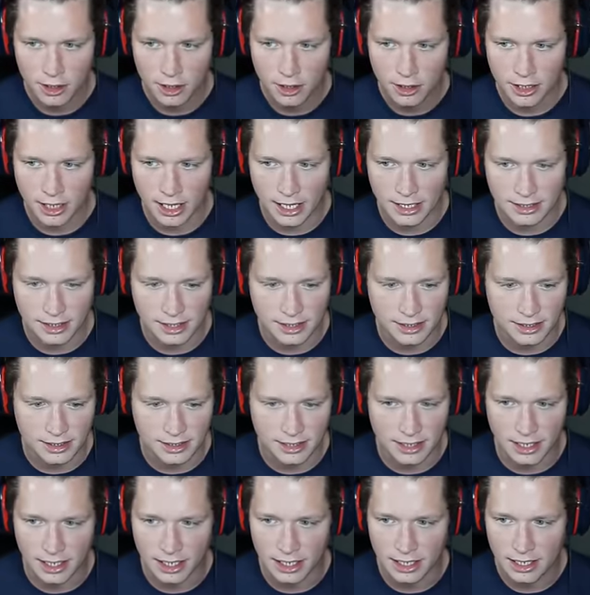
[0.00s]
You guys can
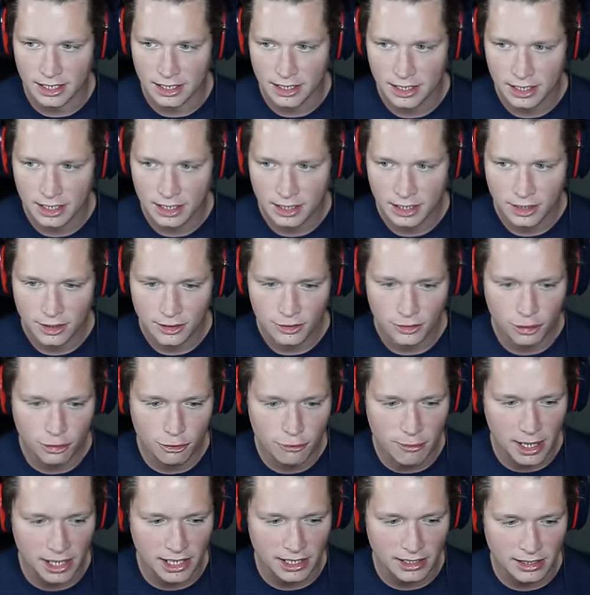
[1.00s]
see two
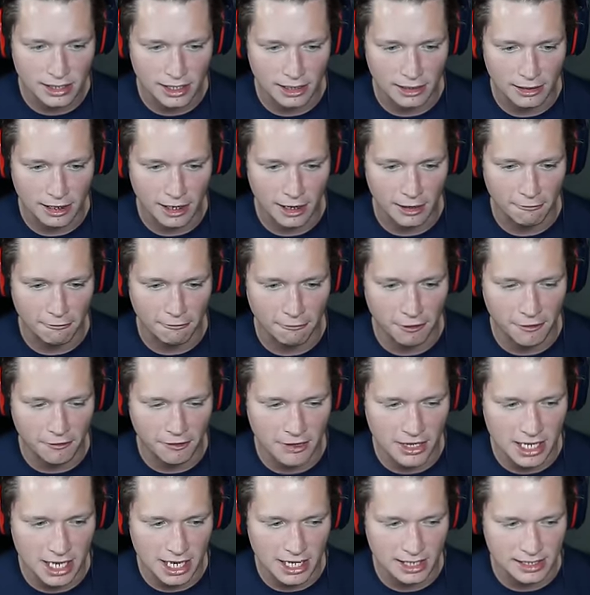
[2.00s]
minutes and
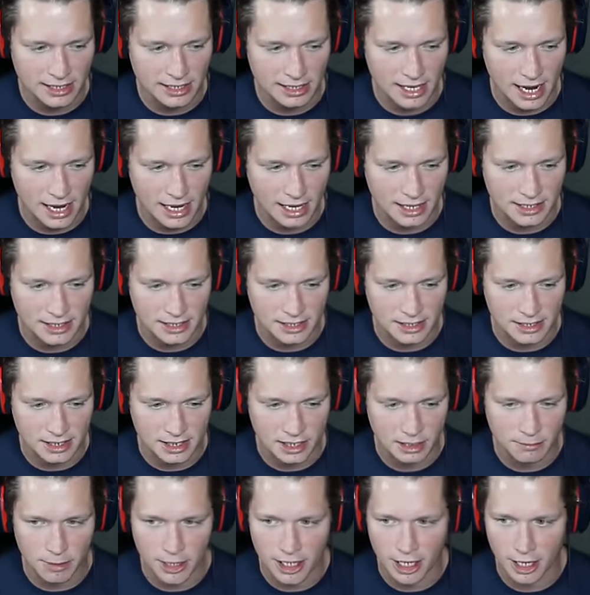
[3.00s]
fifty-eight seconds is going
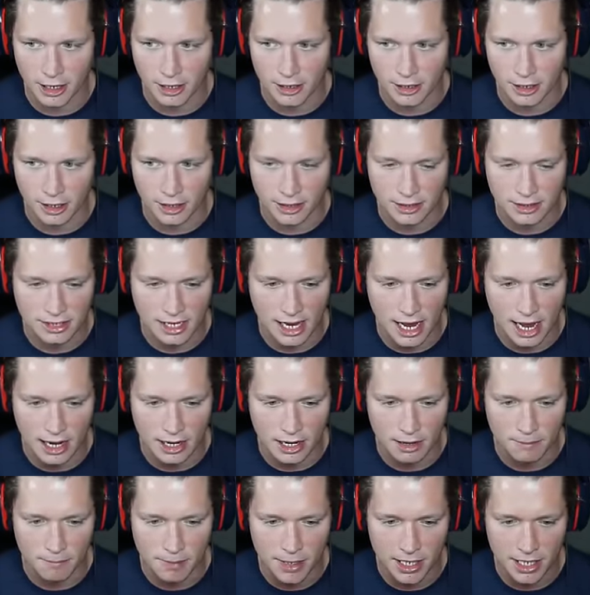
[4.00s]
to be our, our time
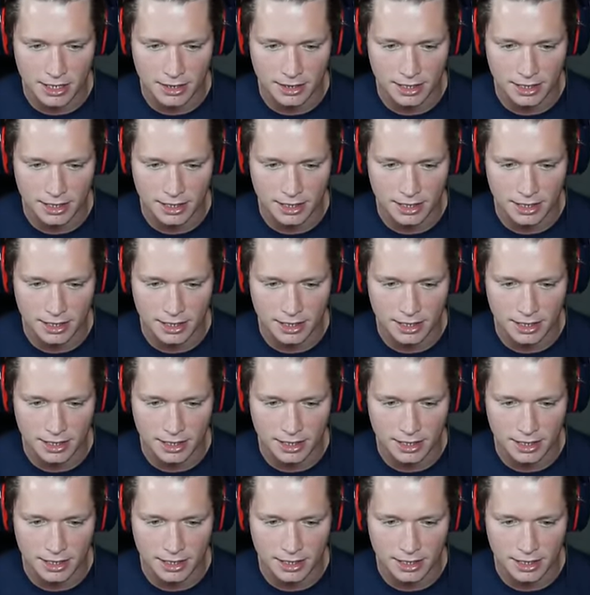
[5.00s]
to beat.